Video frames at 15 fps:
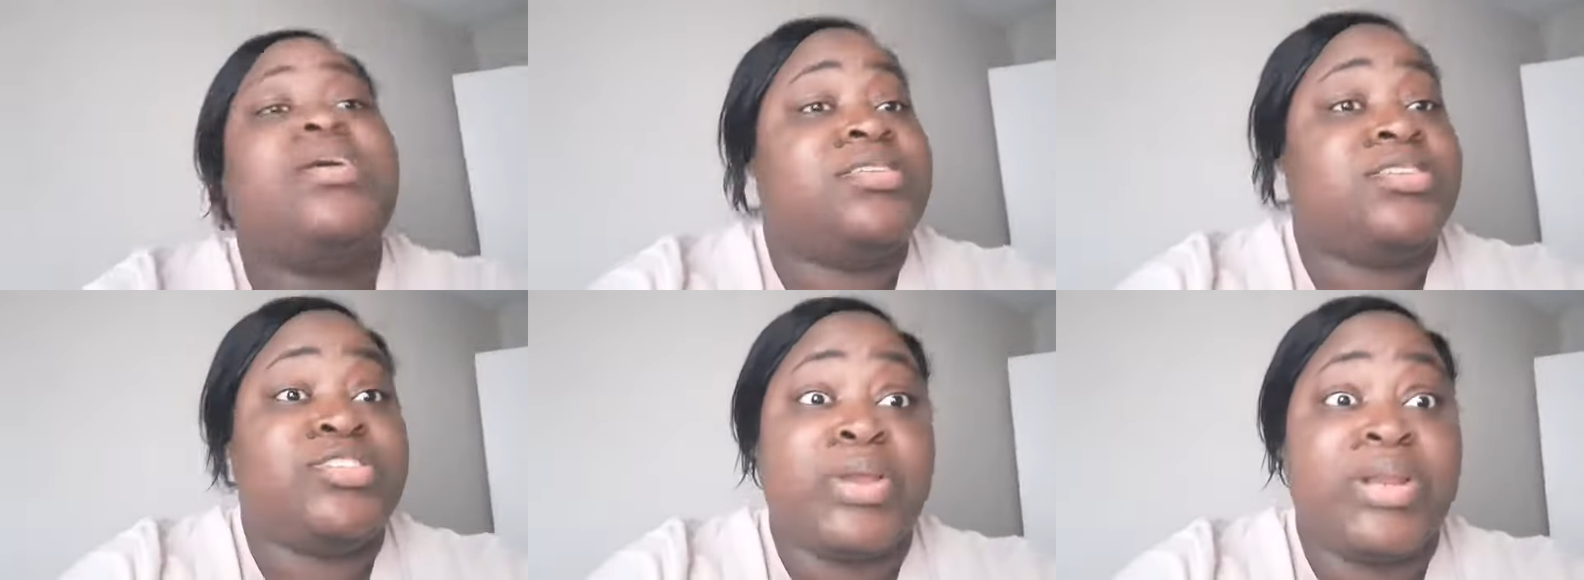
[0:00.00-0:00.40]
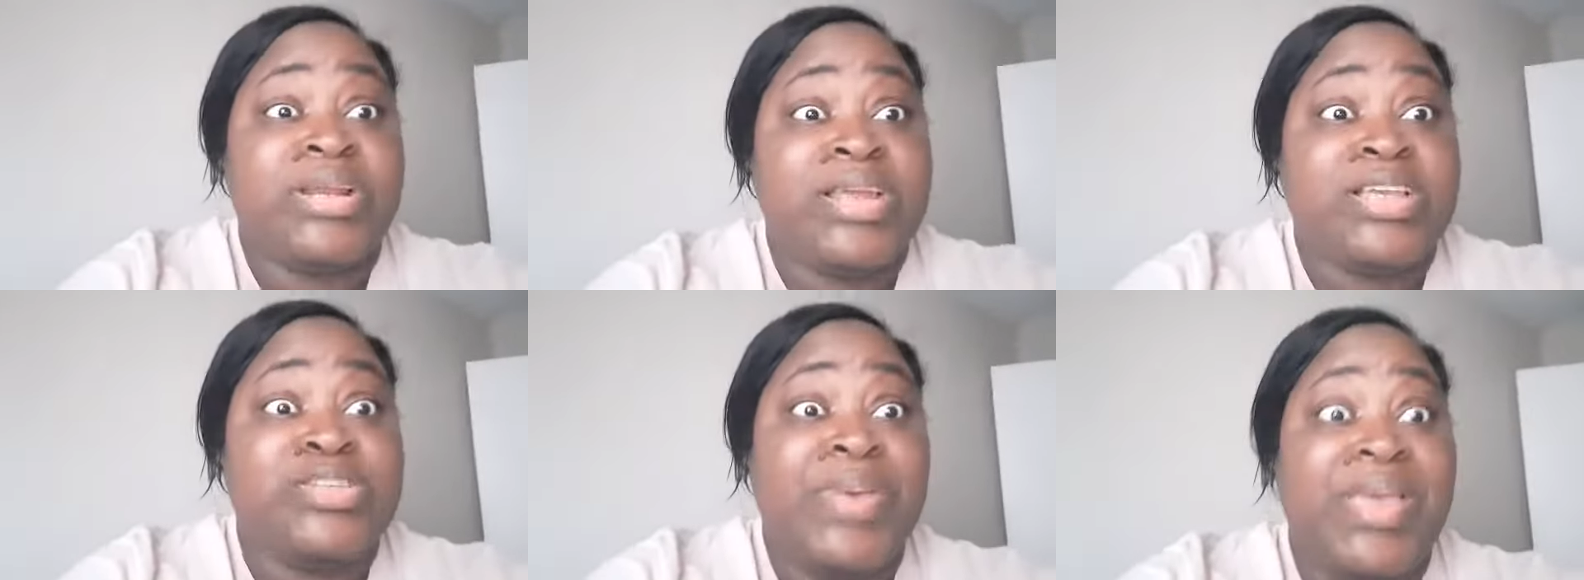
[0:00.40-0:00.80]

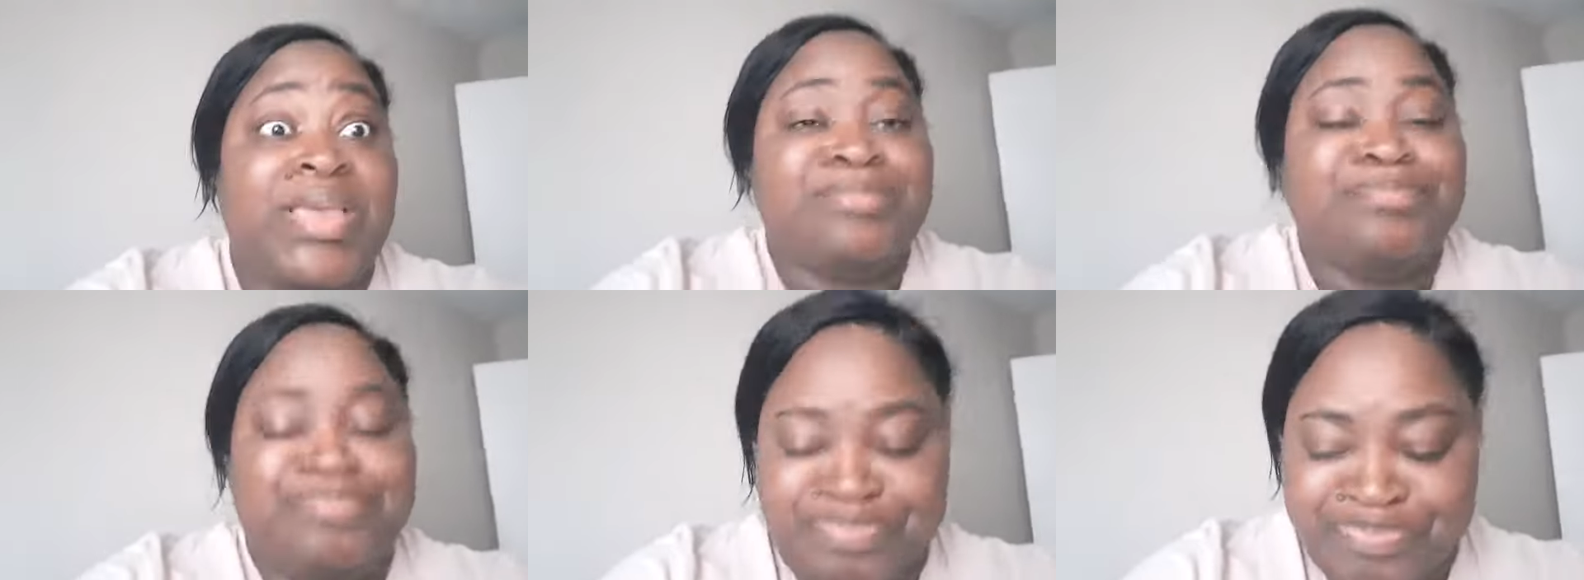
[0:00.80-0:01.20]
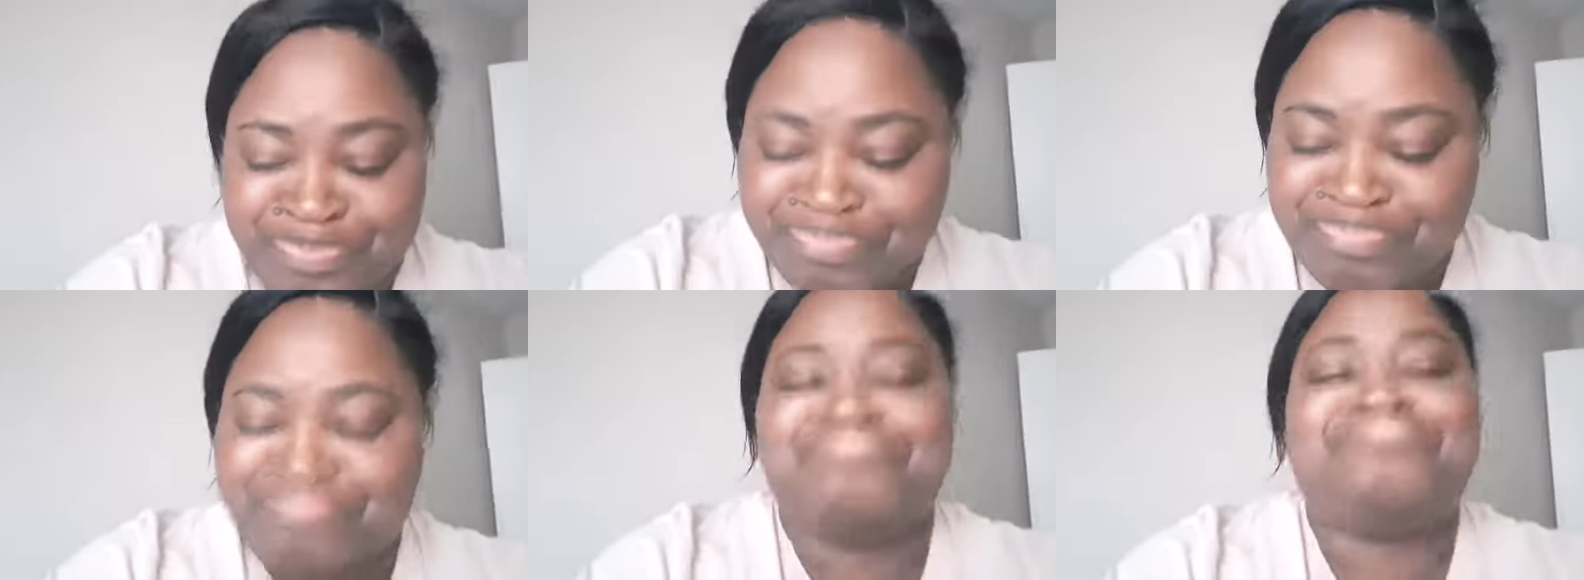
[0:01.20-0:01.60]
starting next week.
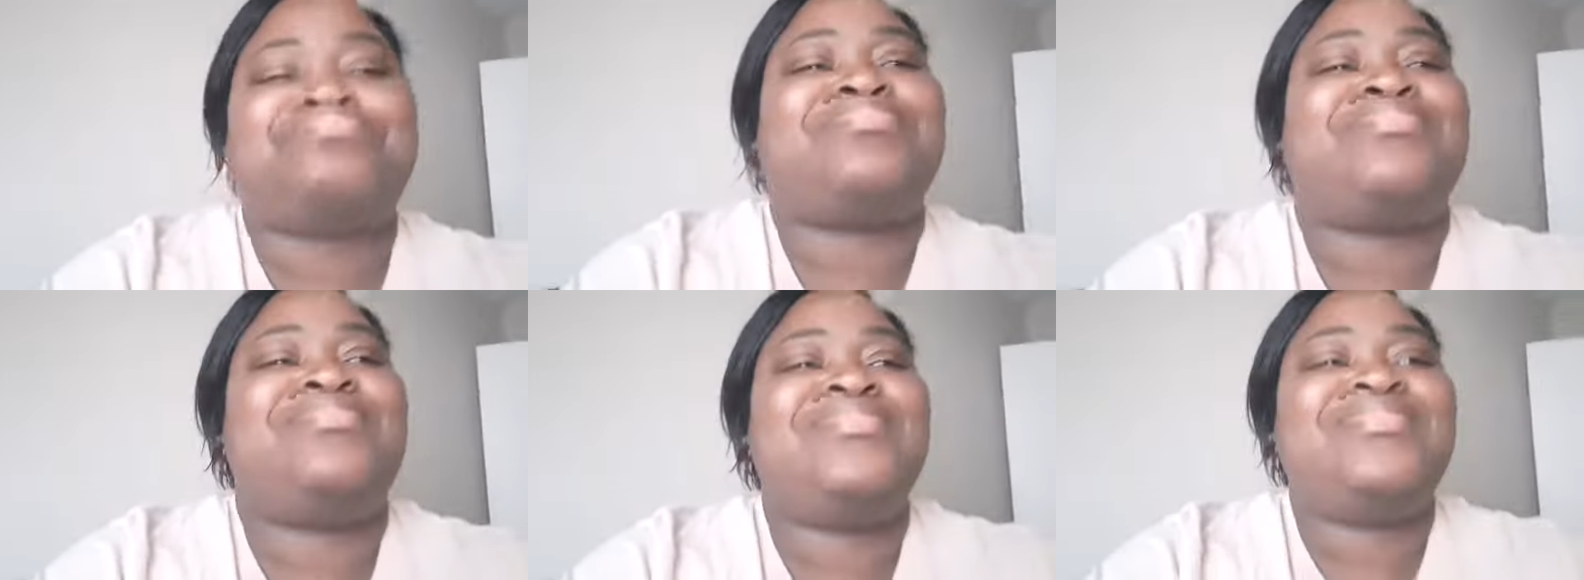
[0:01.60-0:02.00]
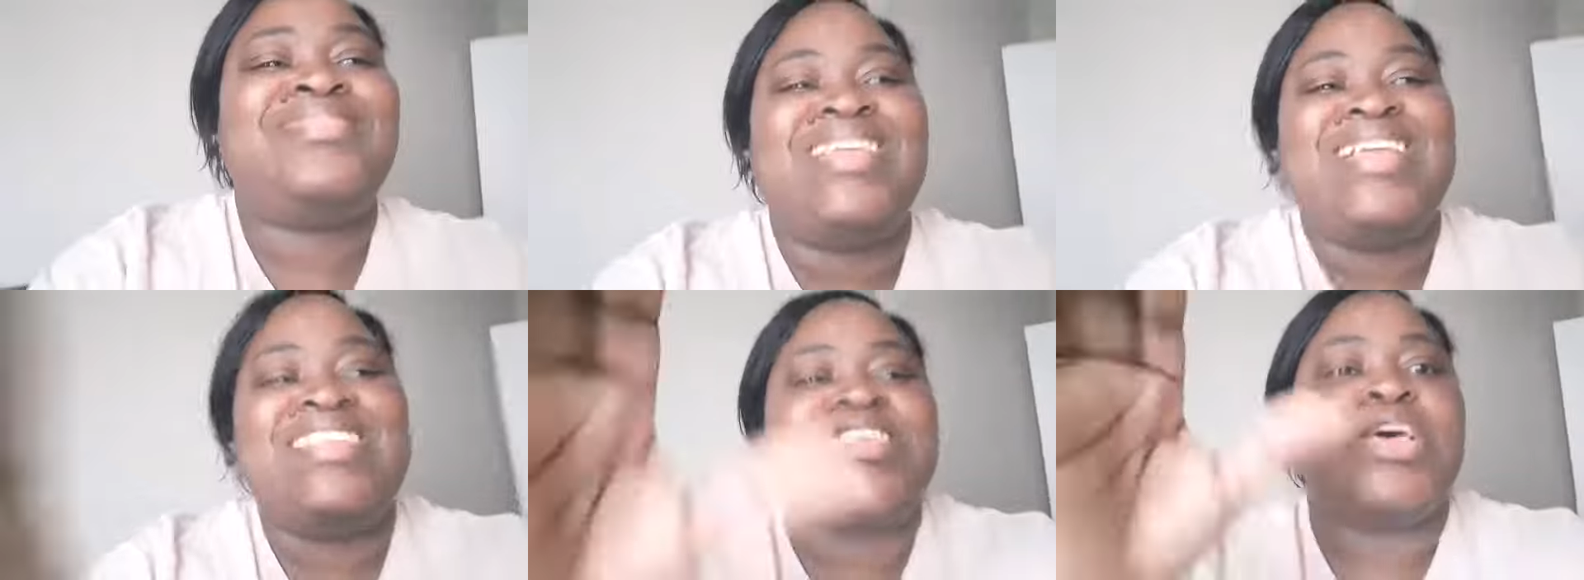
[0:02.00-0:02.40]

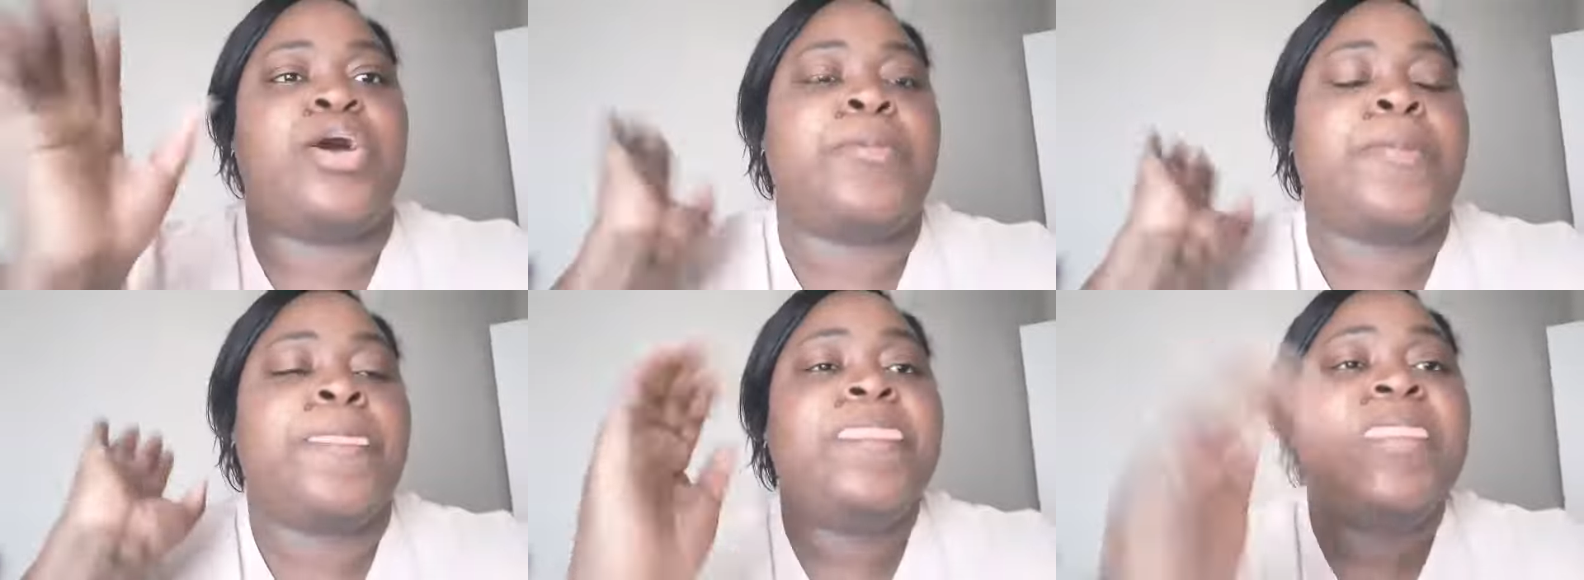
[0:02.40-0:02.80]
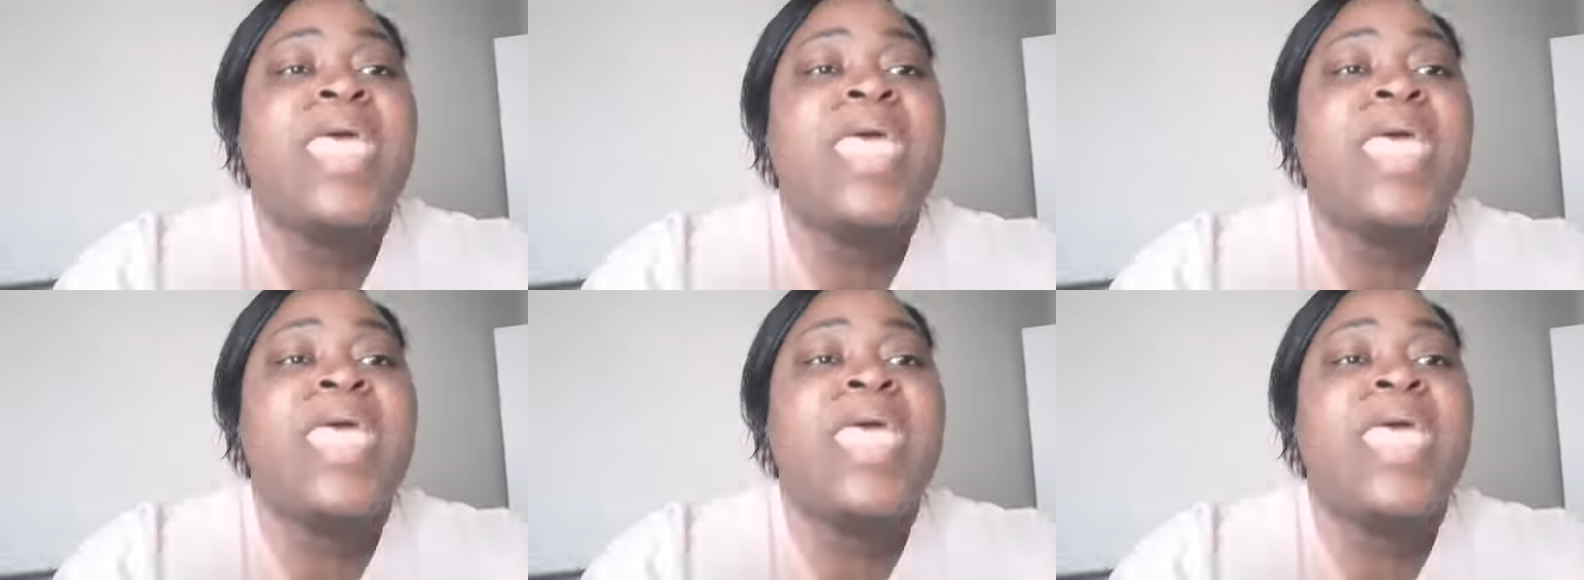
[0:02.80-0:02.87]
So